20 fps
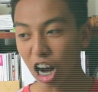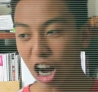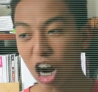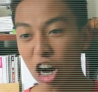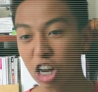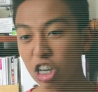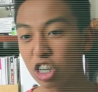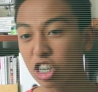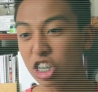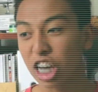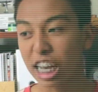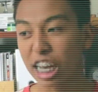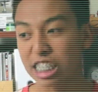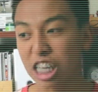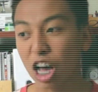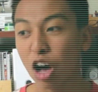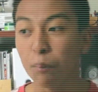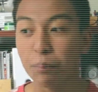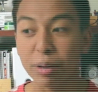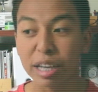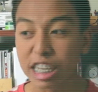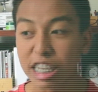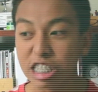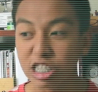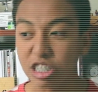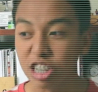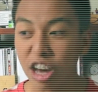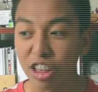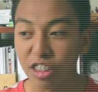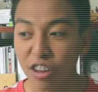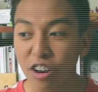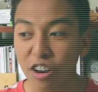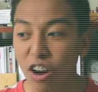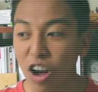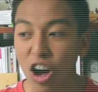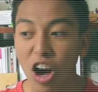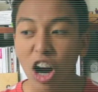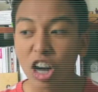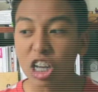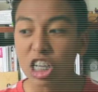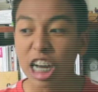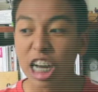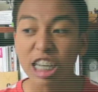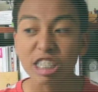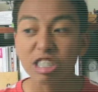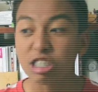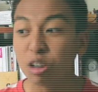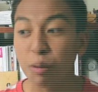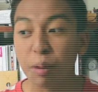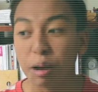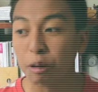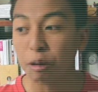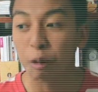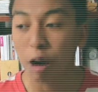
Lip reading: Are you guys helping each other? Are you guys doing